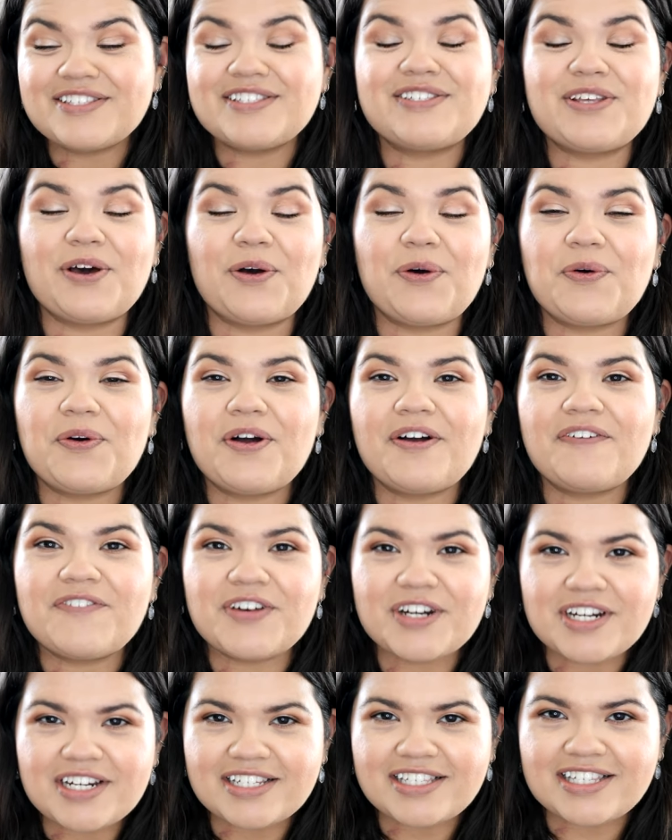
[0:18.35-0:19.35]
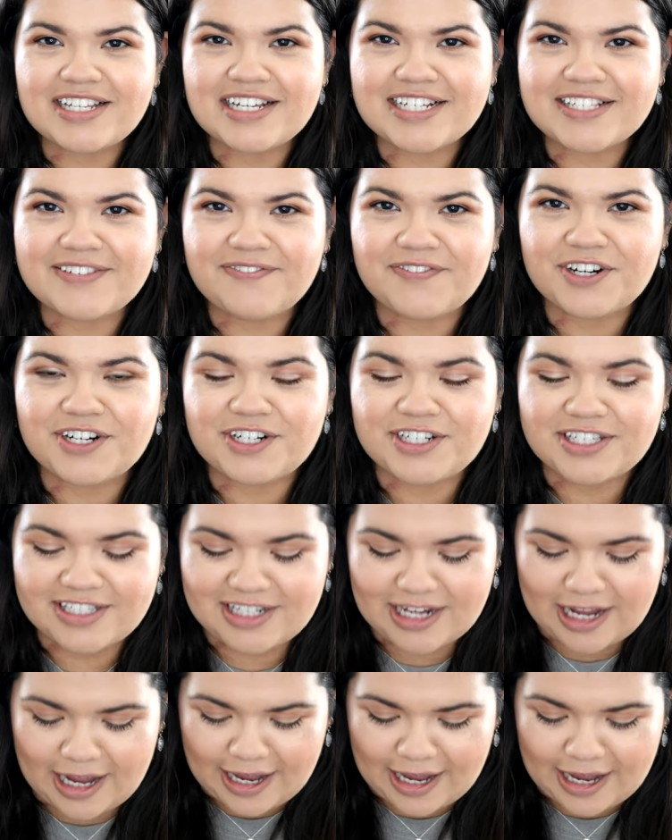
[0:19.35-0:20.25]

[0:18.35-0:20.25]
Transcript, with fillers: So first things first,